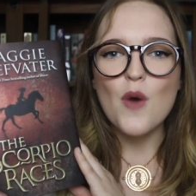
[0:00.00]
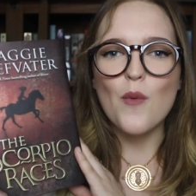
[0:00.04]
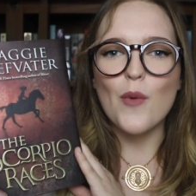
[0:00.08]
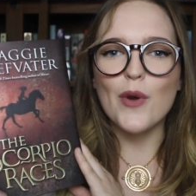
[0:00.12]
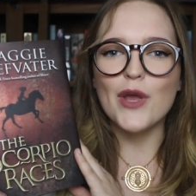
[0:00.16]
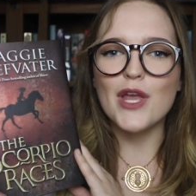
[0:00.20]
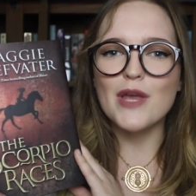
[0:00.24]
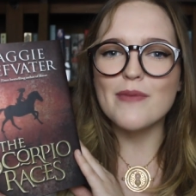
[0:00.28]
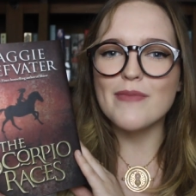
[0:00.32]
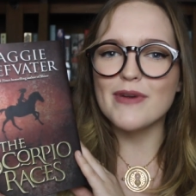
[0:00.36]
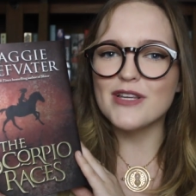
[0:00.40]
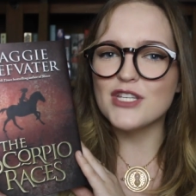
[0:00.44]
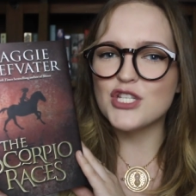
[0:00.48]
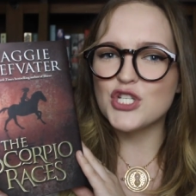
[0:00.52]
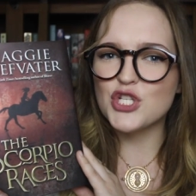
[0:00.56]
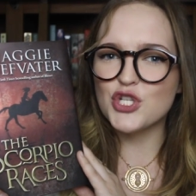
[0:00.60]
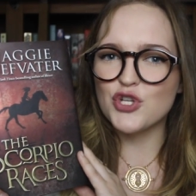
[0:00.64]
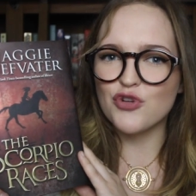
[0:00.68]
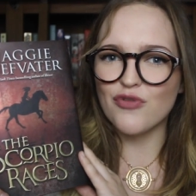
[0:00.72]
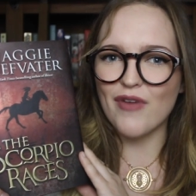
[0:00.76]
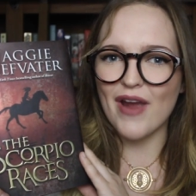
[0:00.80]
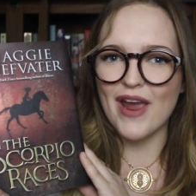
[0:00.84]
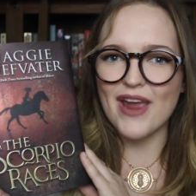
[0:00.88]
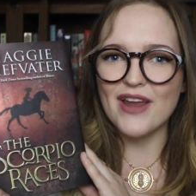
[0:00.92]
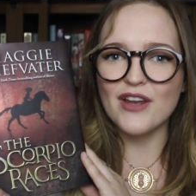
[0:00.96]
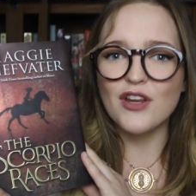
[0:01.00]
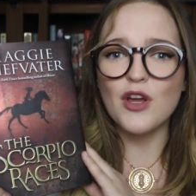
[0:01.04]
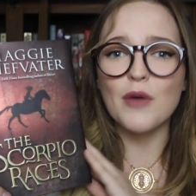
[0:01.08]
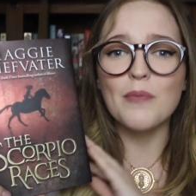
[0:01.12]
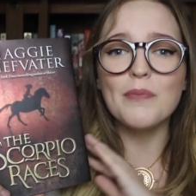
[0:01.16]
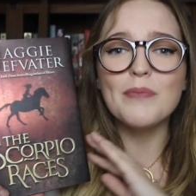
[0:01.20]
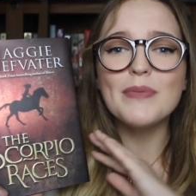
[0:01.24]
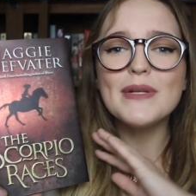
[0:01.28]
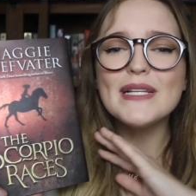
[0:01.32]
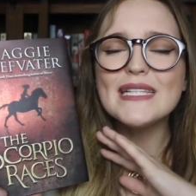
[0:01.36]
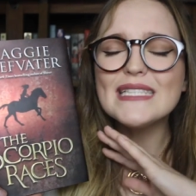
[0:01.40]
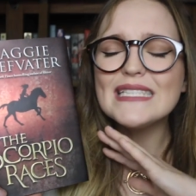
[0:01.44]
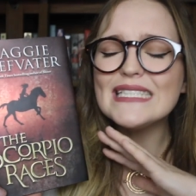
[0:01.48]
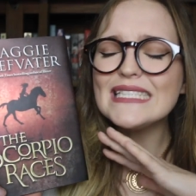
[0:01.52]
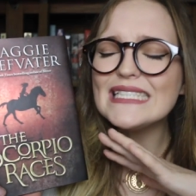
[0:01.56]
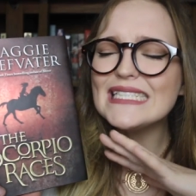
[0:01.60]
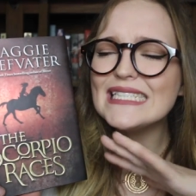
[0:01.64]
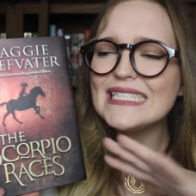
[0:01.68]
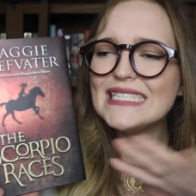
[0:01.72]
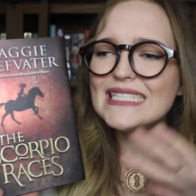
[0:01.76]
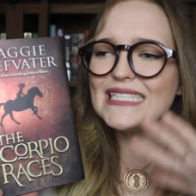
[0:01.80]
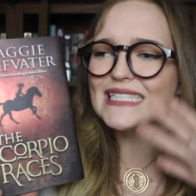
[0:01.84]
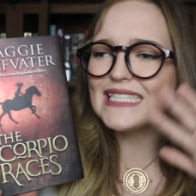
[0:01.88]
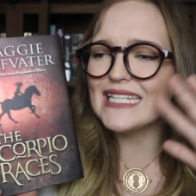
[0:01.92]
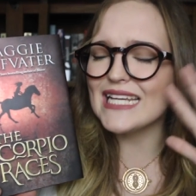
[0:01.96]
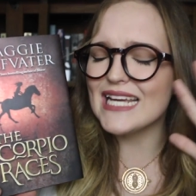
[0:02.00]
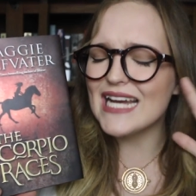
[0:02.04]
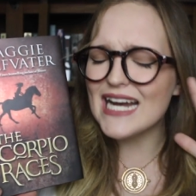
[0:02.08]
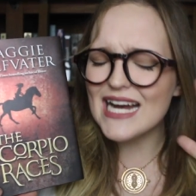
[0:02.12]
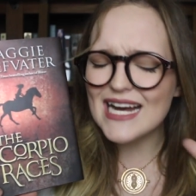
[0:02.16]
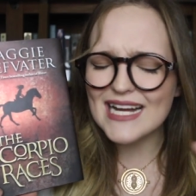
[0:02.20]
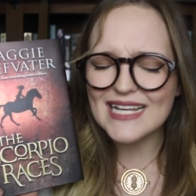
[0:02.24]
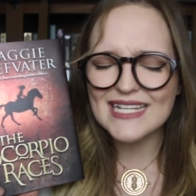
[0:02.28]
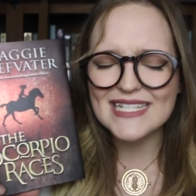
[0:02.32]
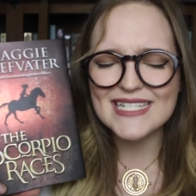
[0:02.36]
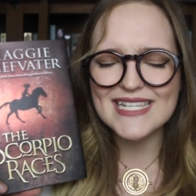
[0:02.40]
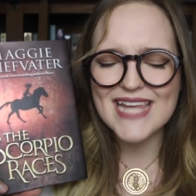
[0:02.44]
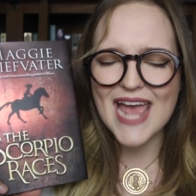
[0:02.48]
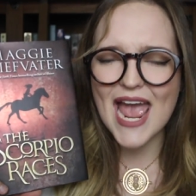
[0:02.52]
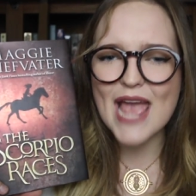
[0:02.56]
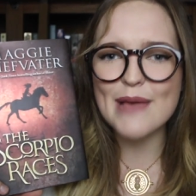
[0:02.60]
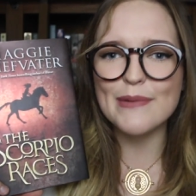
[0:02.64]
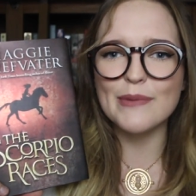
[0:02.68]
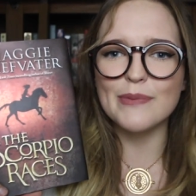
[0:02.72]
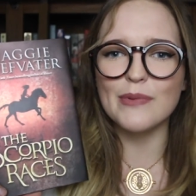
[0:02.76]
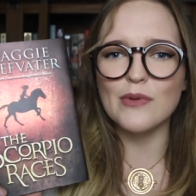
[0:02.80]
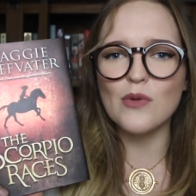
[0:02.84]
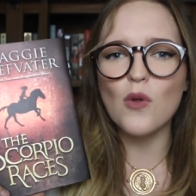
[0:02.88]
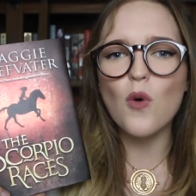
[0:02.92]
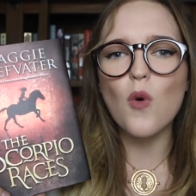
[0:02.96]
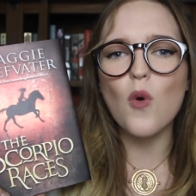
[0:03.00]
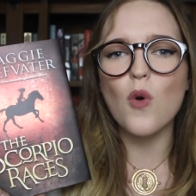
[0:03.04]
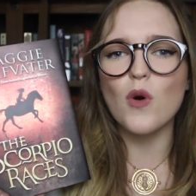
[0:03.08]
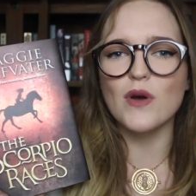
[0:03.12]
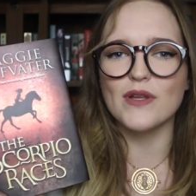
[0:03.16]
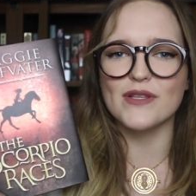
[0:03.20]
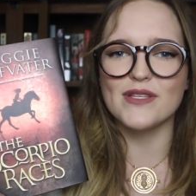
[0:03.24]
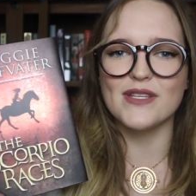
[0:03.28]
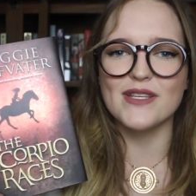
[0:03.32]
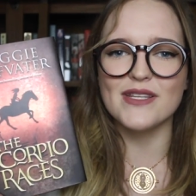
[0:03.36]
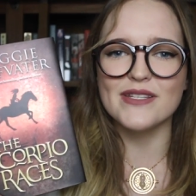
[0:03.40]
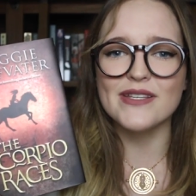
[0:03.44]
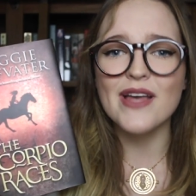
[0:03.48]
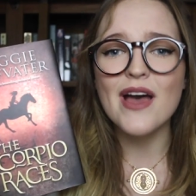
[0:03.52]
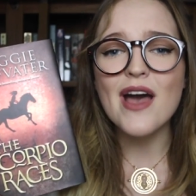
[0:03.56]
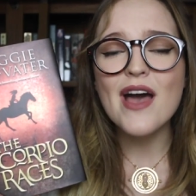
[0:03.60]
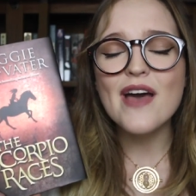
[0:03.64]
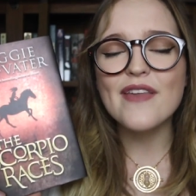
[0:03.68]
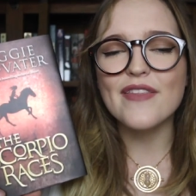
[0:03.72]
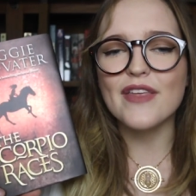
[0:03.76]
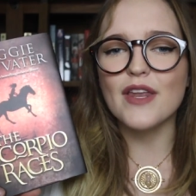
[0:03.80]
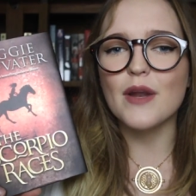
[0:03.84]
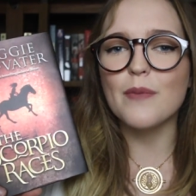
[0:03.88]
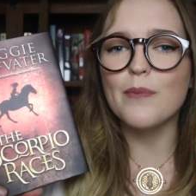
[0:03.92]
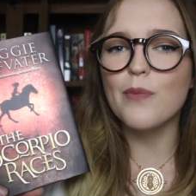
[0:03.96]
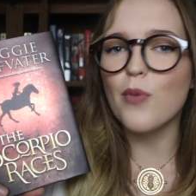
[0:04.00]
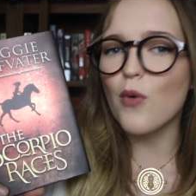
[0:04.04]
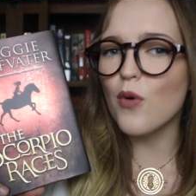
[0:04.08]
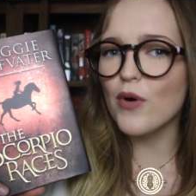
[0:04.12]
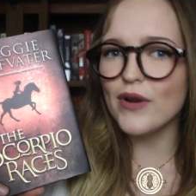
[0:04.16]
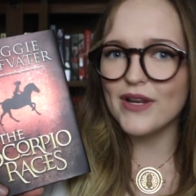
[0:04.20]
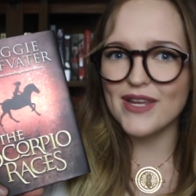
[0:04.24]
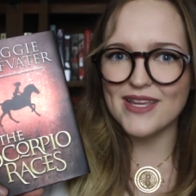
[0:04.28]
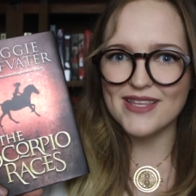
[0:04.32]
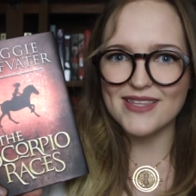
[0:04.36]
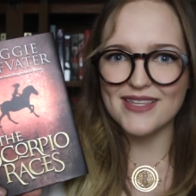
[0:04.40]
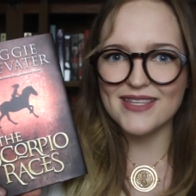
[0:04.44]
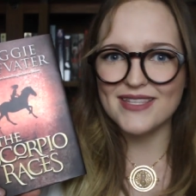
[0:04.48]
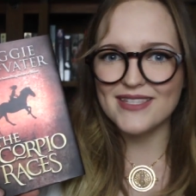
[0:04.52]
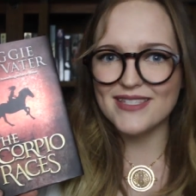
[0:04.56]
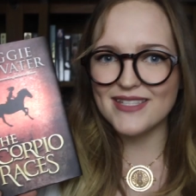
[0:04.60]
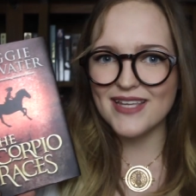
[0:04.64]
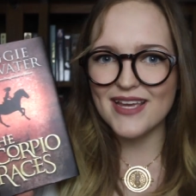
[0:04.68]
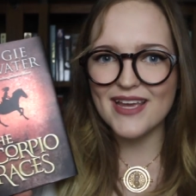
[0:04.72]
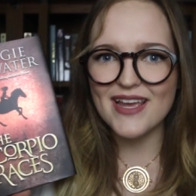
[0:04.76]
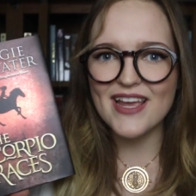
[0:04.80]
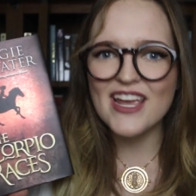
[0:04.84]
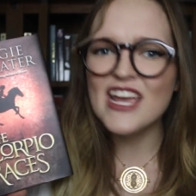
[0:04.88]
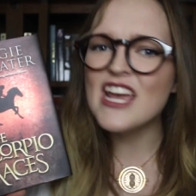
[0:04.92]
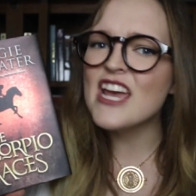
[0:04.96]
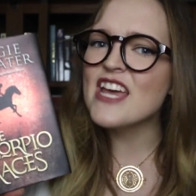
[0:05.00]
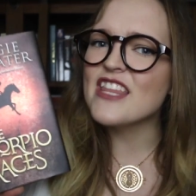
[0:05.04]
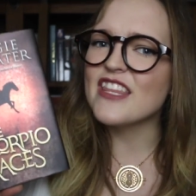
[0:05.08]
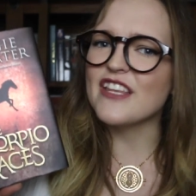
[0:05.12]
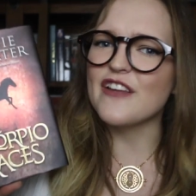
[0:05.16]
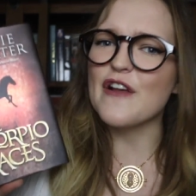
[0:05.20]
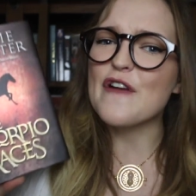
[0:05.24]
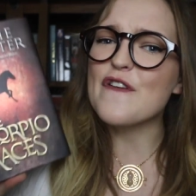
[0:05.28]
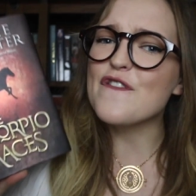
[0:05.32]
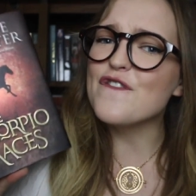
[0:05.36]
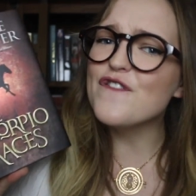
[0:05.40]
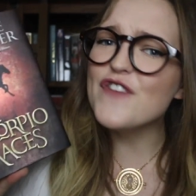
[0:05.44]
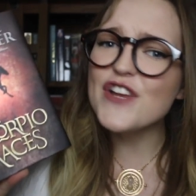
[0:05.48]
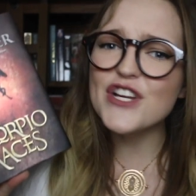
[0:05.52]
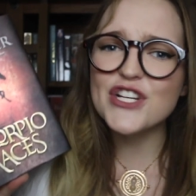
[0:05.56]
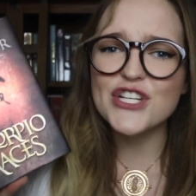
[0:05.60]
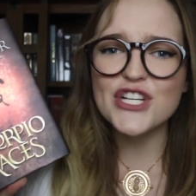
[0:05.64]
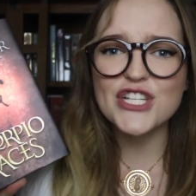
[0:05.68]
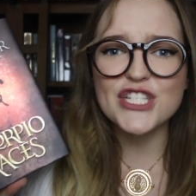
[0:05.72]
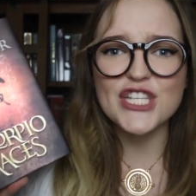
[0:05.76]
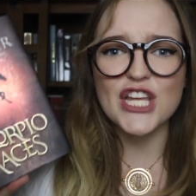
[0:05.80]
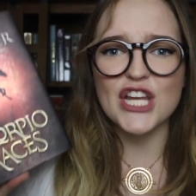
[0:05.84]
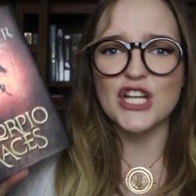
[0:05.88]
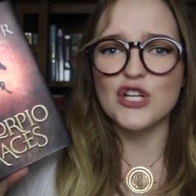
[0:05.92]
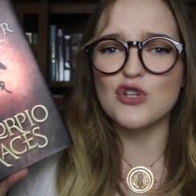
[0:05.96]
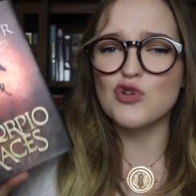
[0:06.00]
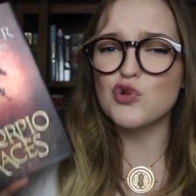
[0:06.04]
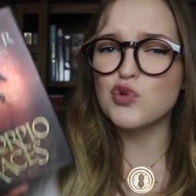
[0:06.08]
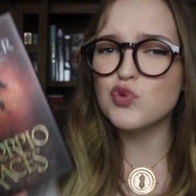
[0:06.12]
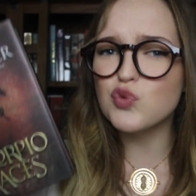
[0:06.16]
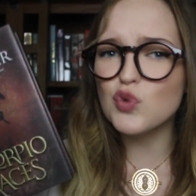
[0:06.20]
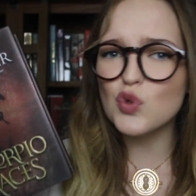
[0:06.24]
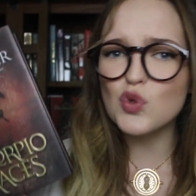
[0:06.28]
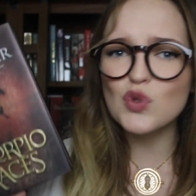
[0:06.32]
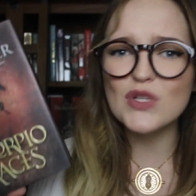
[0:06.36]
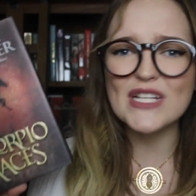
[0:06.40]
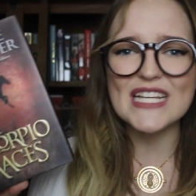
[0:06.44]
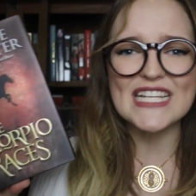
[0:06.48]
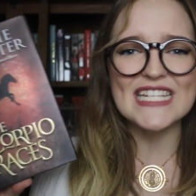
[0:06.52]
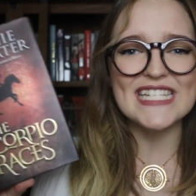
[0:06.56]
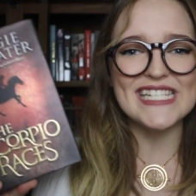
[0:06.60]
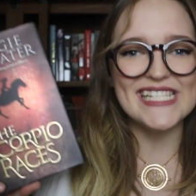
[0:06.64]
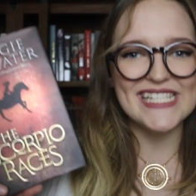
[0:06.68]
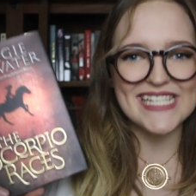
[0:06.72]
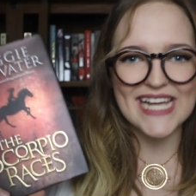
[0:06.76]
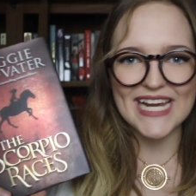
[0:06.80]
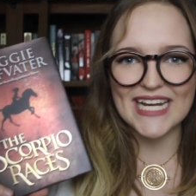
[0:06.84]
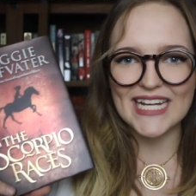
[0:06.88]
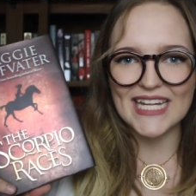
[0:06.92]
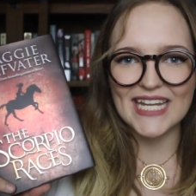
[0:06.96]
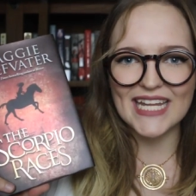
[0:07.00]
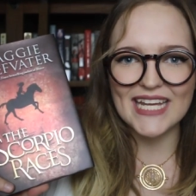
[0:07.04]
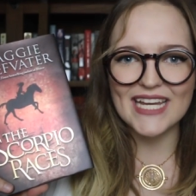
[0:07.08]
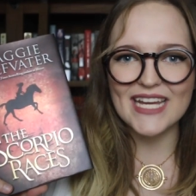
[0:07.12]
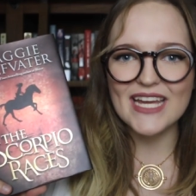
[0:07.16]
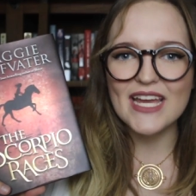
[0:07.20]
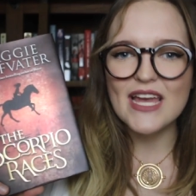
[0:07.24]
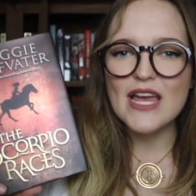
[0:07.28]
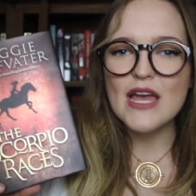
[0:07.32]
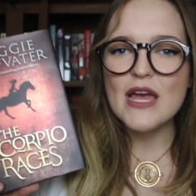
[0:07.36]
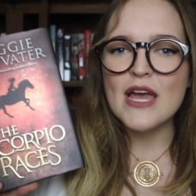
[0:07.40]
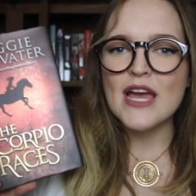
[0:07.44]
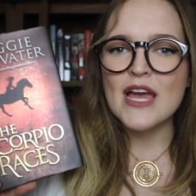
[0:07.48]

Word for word: where you must train completely untamable horses that are born in the sea, that are vicious and cruel and deadly,